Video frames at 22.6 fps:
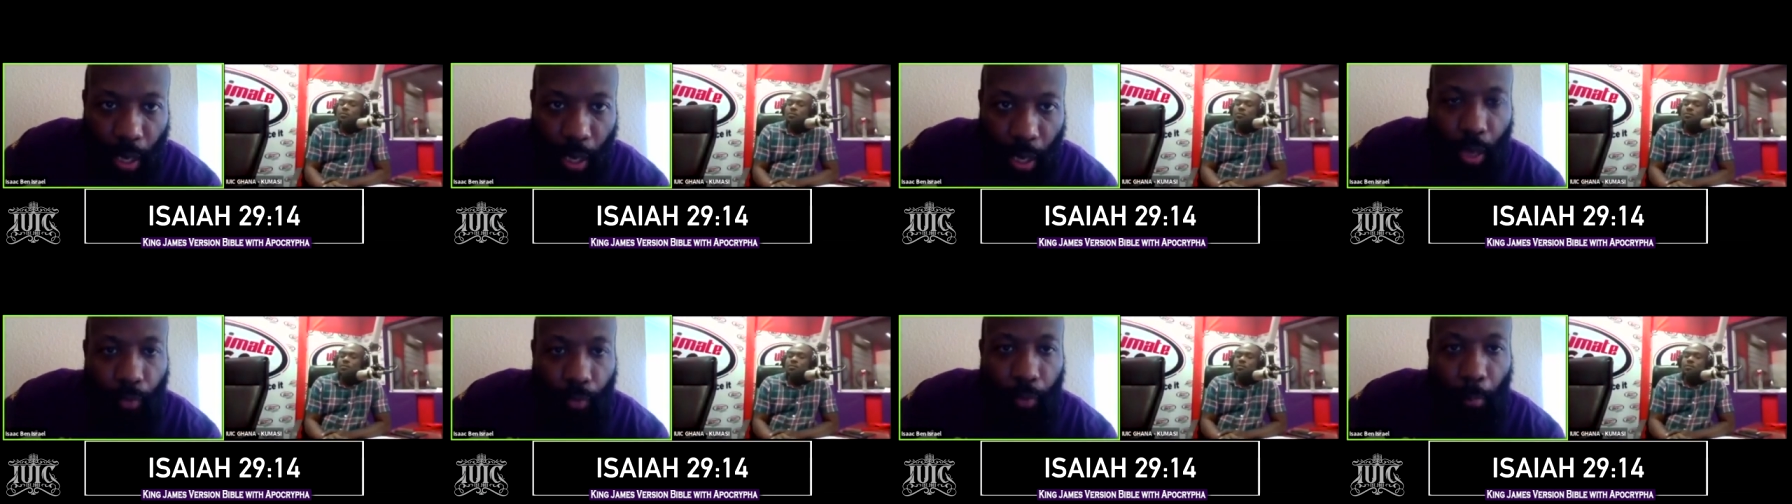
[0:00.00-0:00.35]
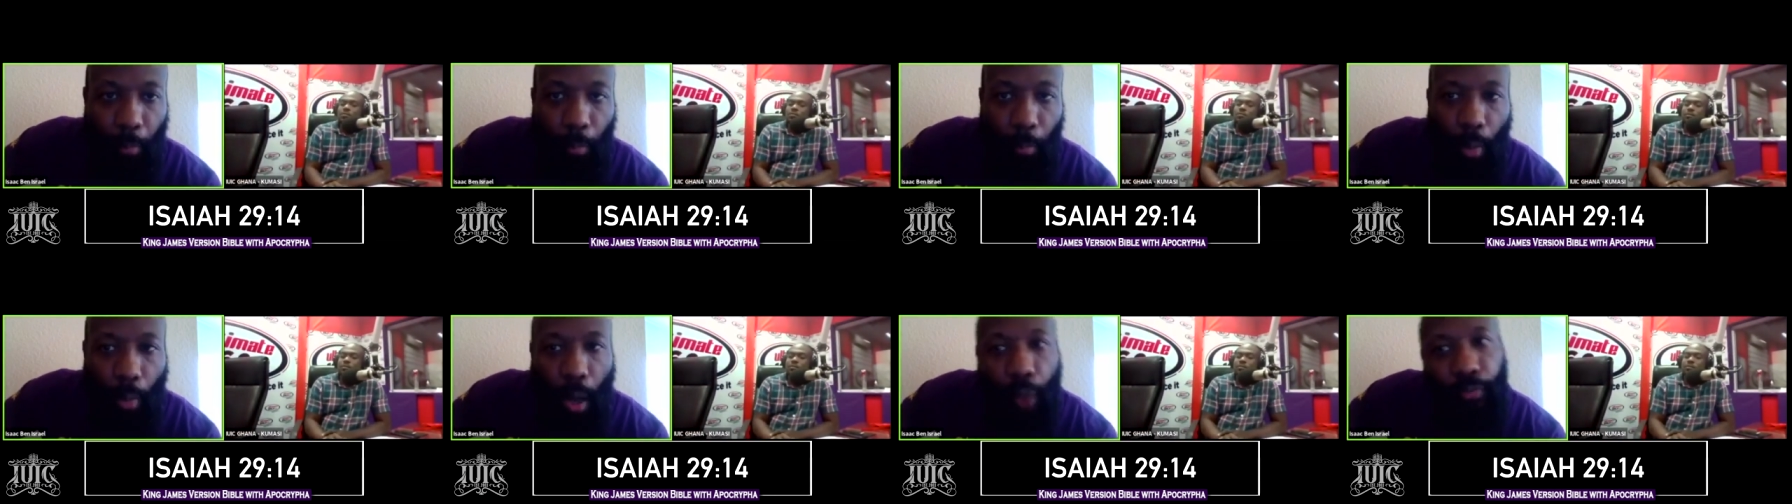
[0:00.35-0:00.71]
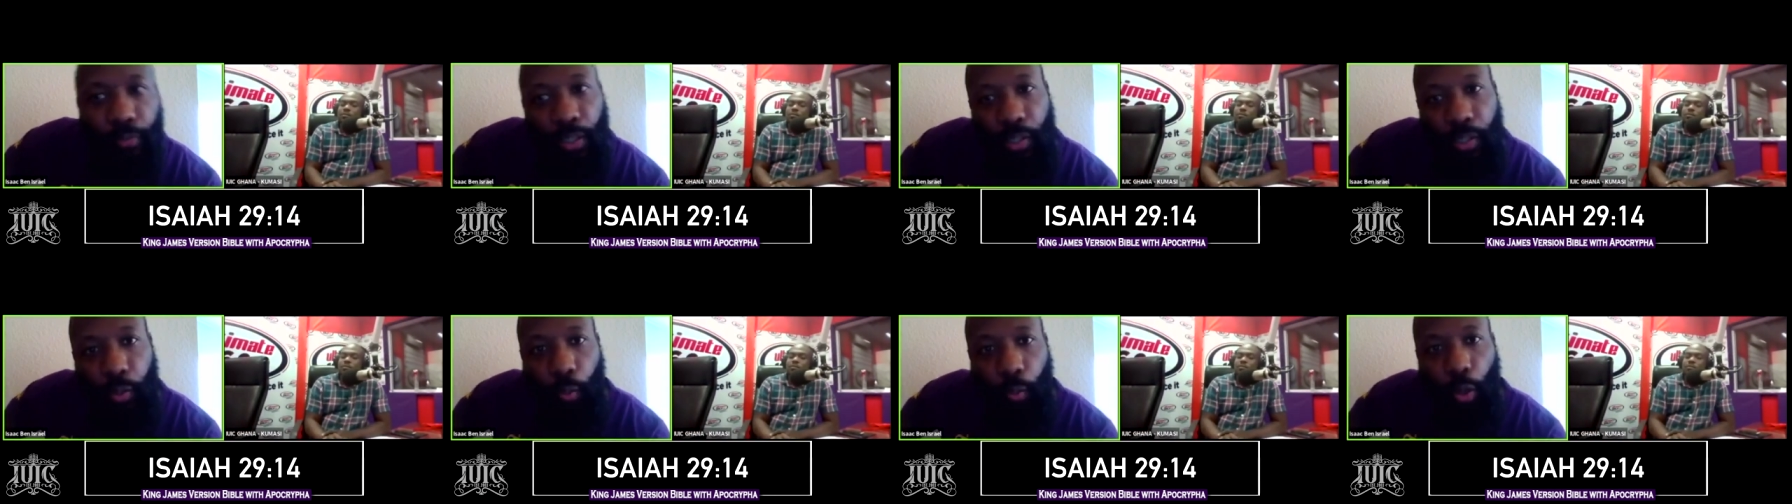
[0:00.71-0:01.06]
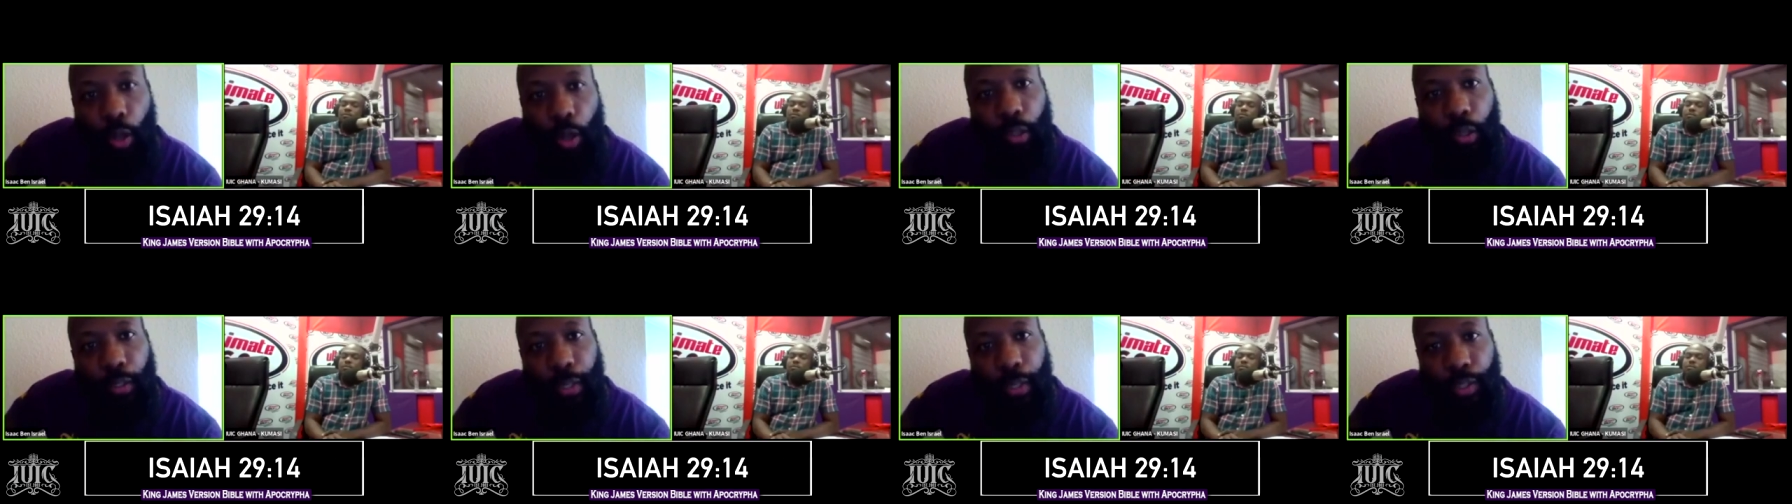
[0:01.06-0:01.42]
The marvelous
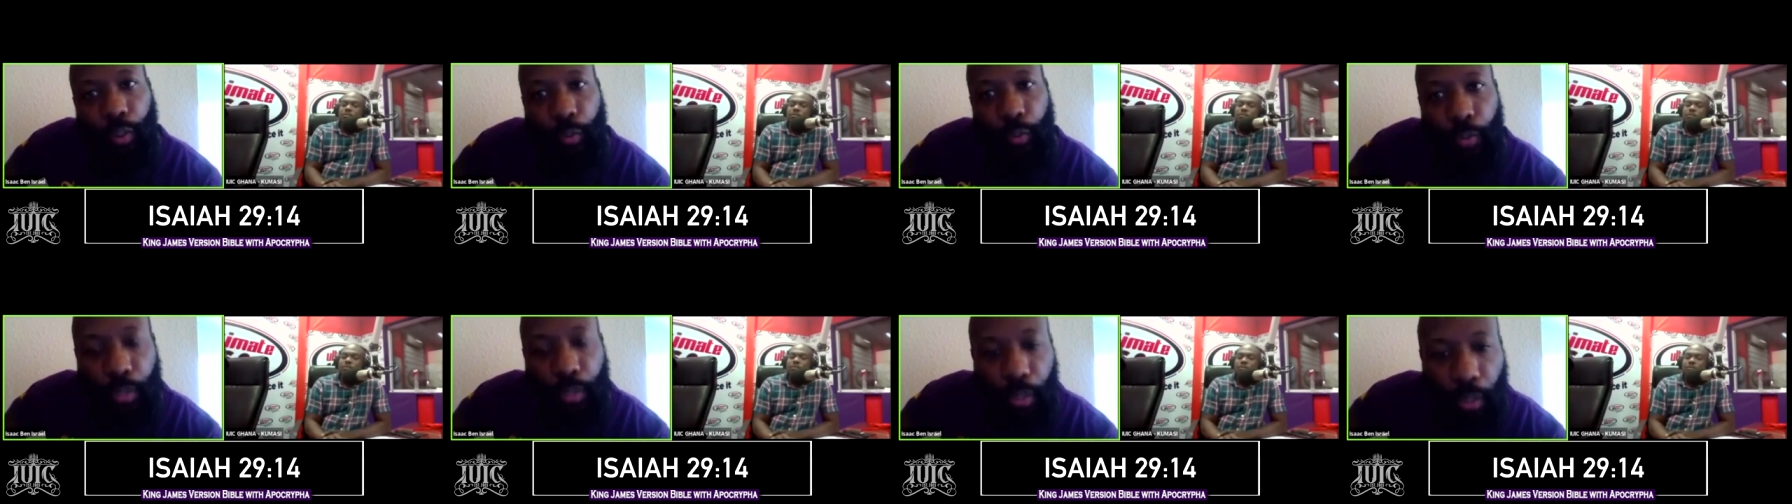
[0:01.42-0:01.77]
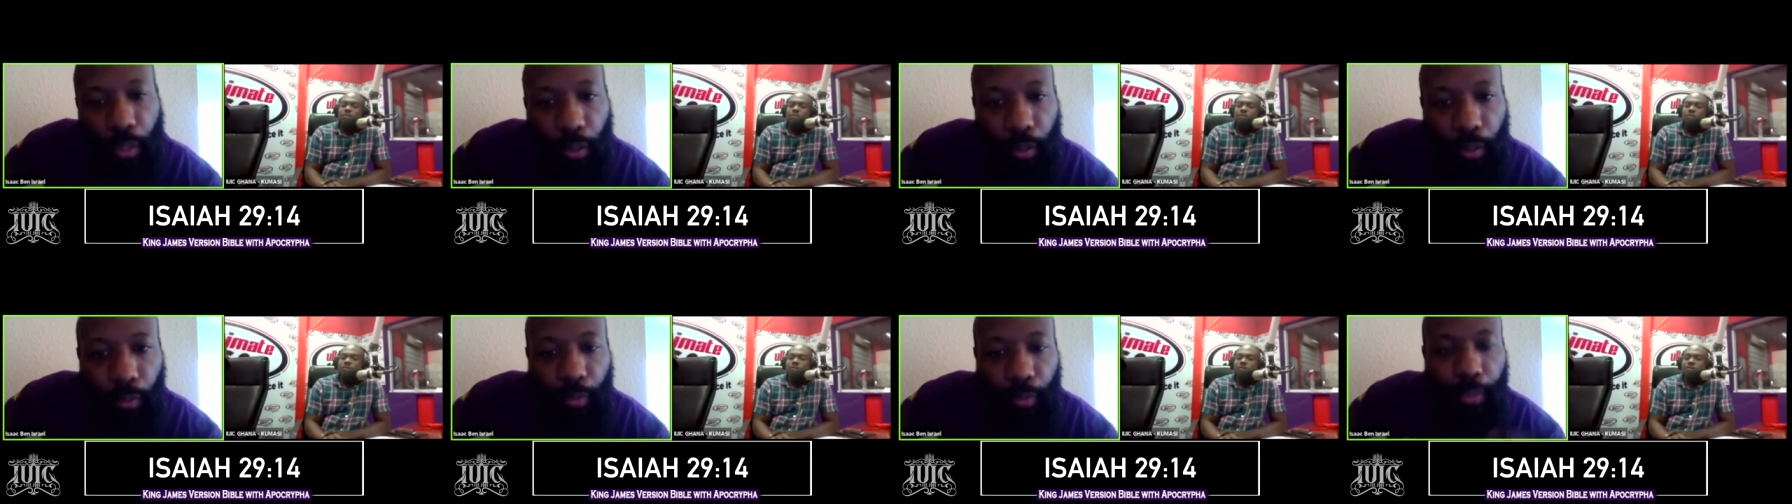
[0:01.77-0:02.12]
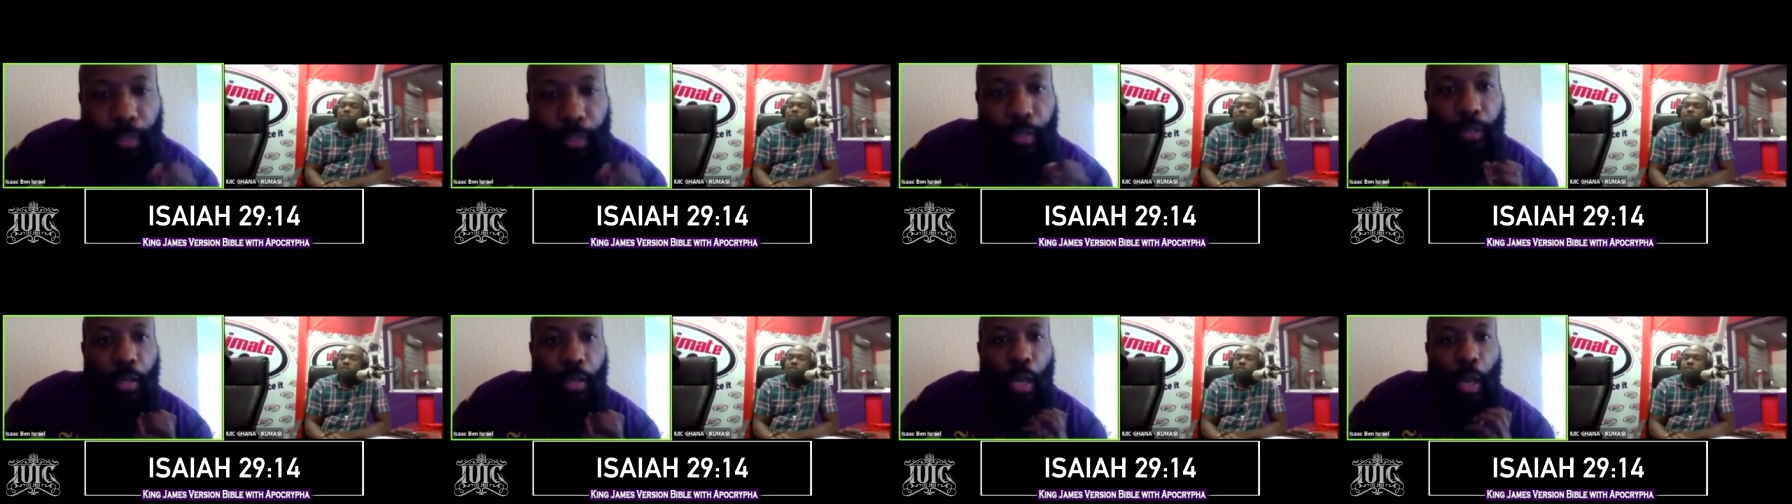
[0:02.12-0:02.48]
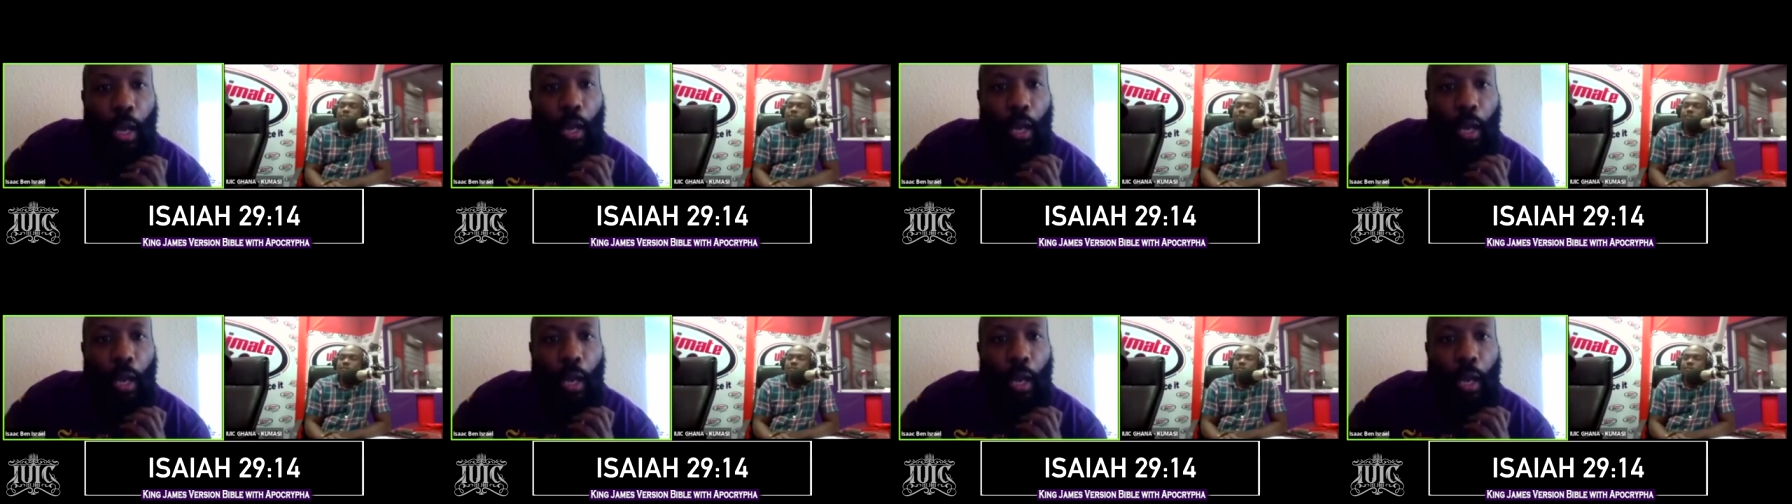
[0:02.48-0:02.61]
work that you're seeing is